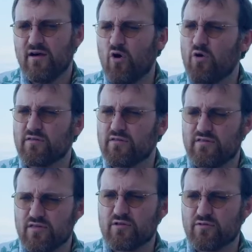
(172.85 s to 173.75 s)
Oh, it's a
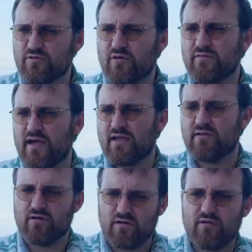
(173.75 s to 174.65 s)
digital store of
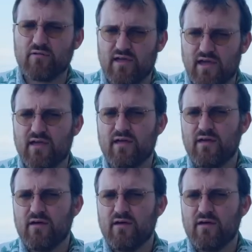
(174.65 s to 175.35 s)
value. Oh, okay